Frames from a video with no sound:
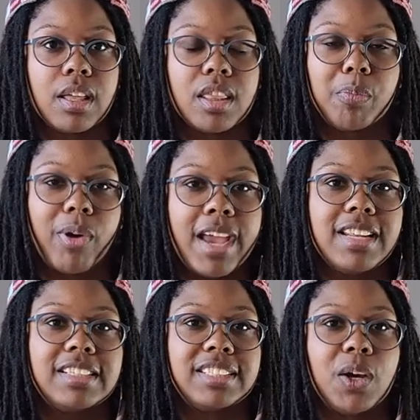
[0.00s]
The brand
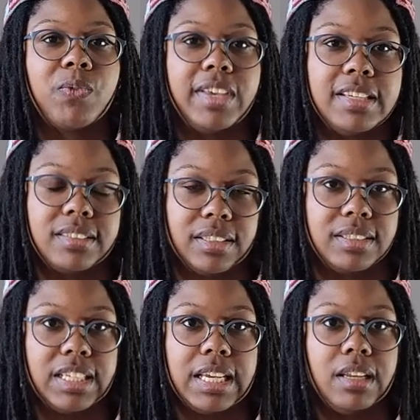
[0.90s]
itself is the
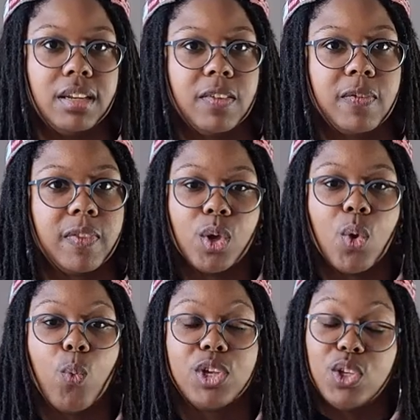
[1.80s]
seed.
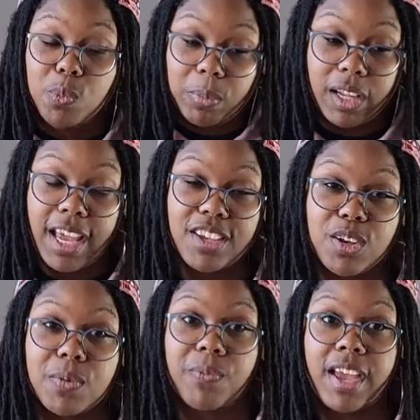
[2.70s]
When you plant
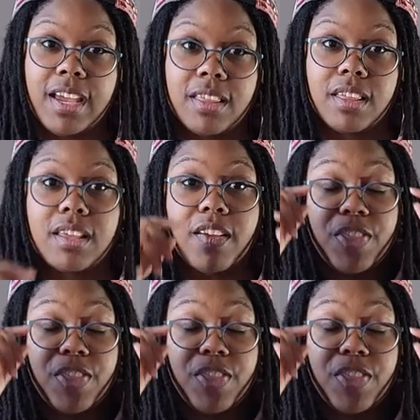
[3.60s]
your faith,